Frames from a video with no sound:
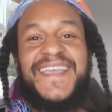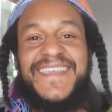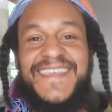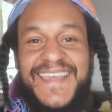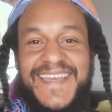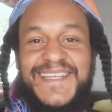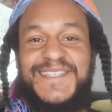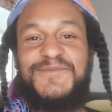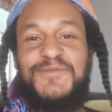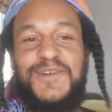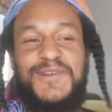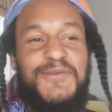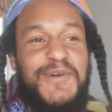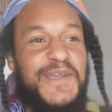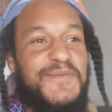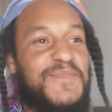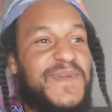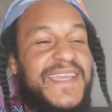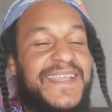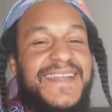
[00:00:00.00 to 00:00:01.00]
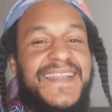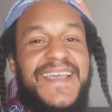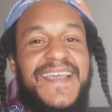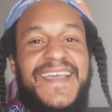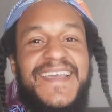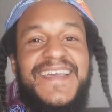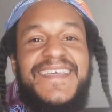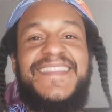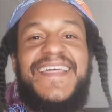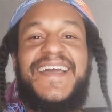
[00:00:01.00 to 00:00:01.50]
Yes, what do I mean?
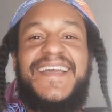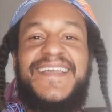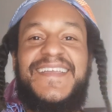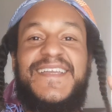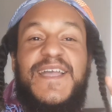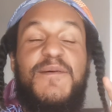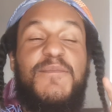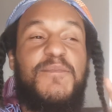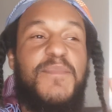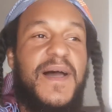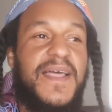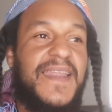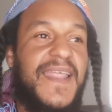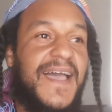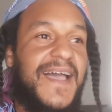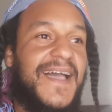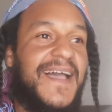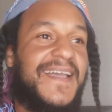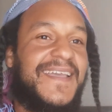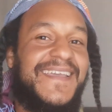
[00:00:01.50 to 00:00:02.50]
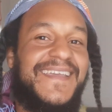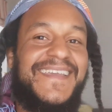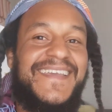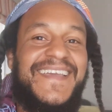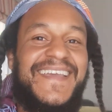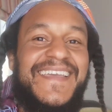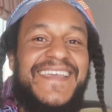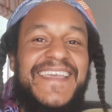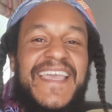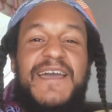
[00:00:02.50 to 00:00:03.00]
That Kabbalah
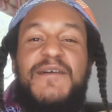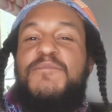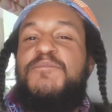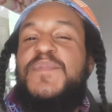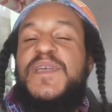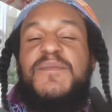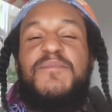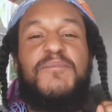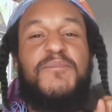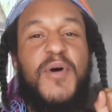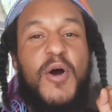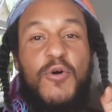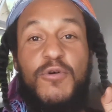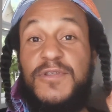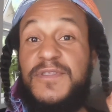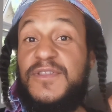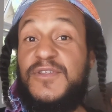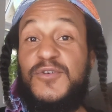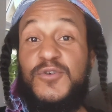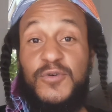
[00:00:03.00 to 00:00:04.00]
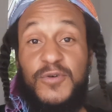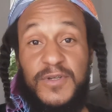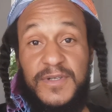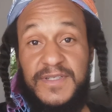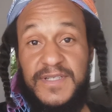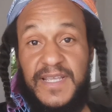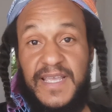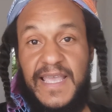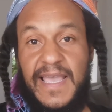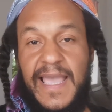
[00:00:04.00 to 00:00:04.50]
can be both
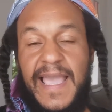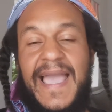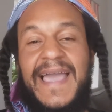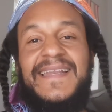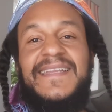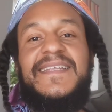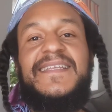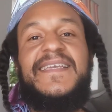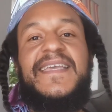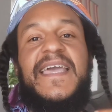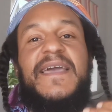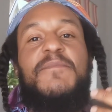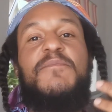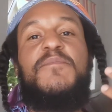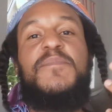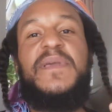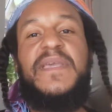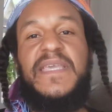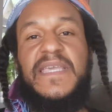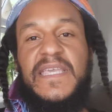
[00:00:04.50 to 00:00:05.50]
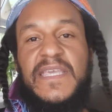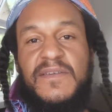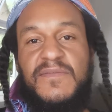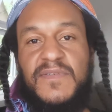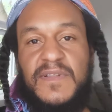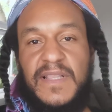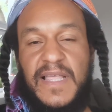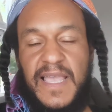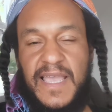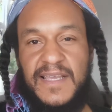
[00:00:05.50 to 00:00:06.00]
good and it can be
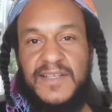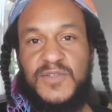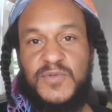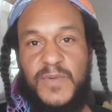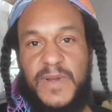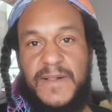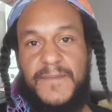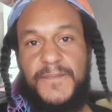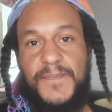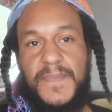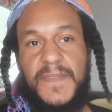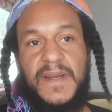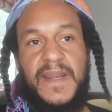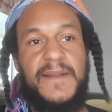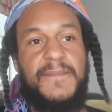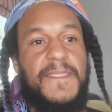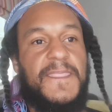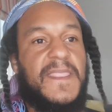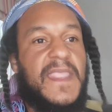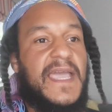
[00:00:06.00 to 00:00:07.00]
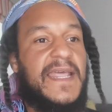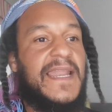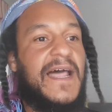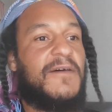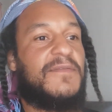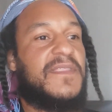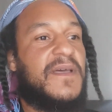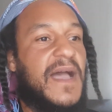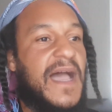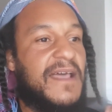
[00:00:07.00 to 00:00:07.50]
evil as well, right? And
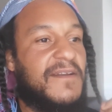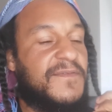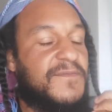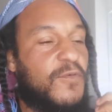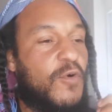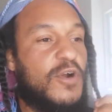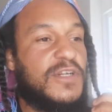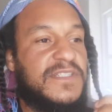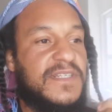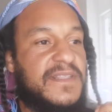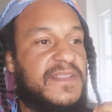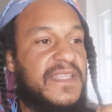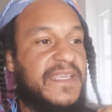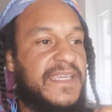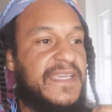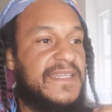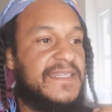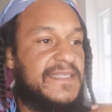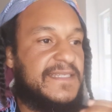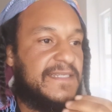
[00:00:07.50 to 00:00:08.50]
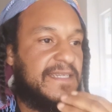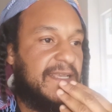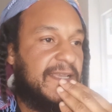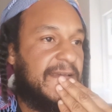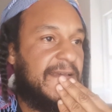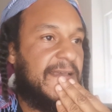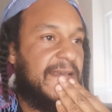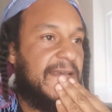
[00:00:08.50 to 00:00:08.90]
now the unfortunate thing is